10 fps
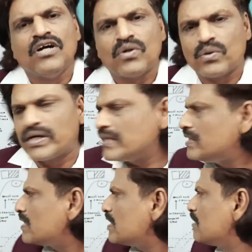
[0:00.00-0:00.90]

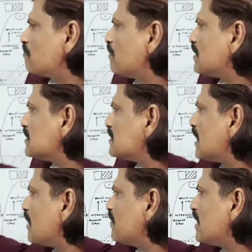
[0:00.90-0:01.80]
together in persons
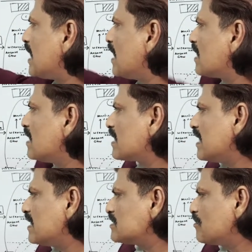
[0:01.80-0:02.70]
having angular
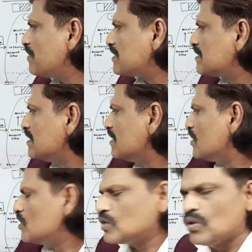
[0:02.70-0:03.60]
gyrus defects.
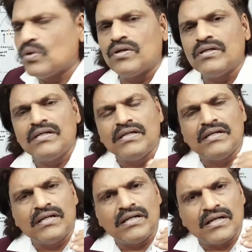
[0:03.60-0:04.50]
So
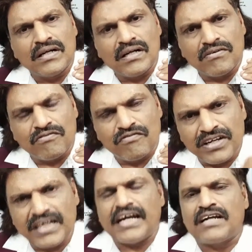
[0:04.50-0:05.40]

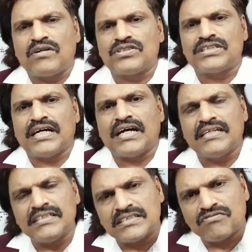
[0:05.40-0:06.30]
finger agnosia
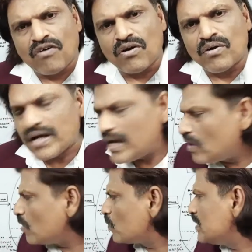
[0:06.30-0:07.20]
is followed
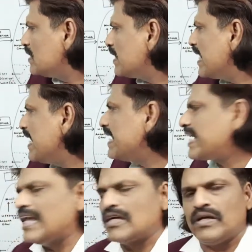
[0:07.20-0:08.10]
along with
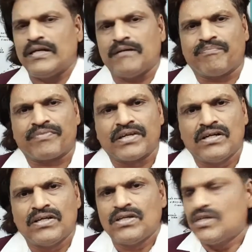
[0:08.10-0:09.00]
acalculia.
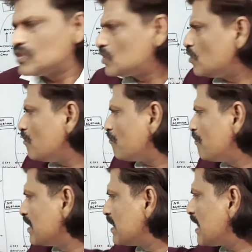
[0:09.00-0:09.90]
So
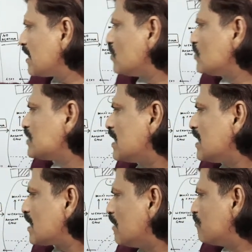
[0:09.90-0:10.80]
finger
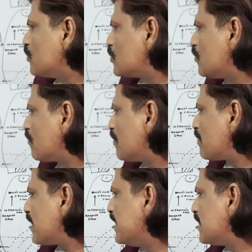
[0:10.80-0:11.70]
agnosia, confusion of
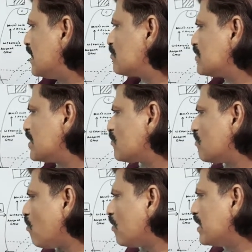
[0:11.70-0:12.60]
right and left side of the
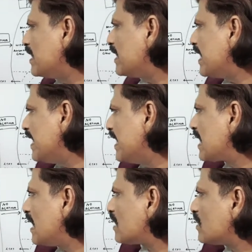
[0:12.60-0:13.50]
body,
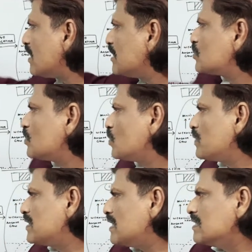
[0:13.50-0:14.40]
acalculia is to do
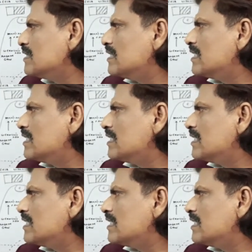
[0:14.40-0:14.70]
with the